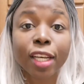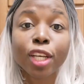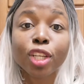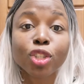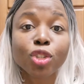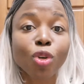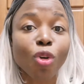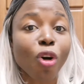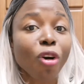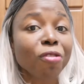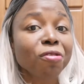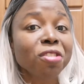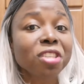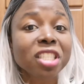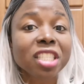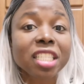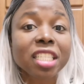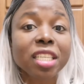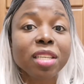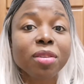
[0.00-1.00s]
So
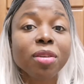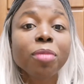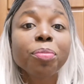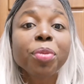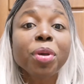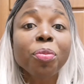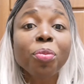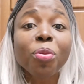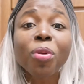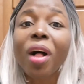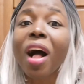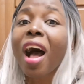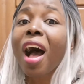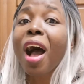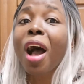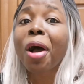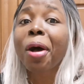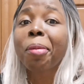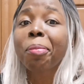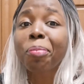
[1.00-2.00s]
obviously people
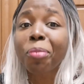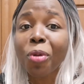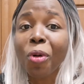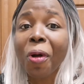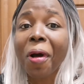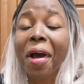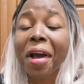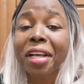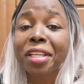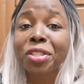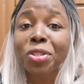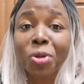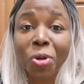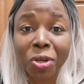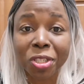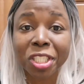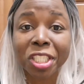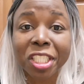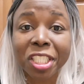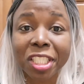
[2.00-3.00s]
are price
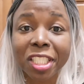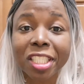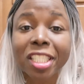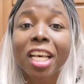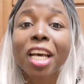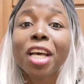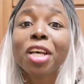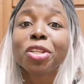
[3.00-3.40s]
conscious,